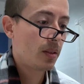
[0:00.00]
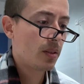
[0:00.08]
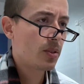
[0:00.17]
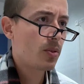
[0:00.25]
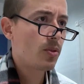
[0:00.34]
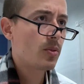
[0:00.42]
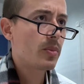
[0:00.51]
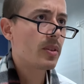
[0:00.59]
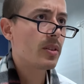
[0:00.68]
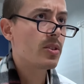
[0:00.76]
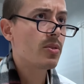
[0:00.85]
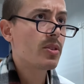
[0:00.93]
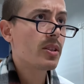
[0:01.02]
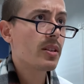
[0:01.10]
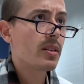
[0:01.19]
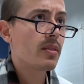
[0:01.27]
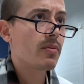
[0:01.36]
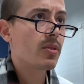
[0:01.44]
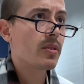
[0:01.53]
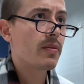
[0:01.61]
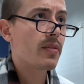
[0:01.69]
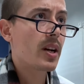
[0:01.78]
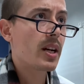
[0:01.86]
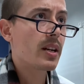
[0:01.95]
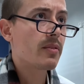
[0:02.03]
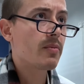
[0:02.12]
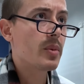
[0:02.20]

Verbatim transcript: Excuse me, did you say every five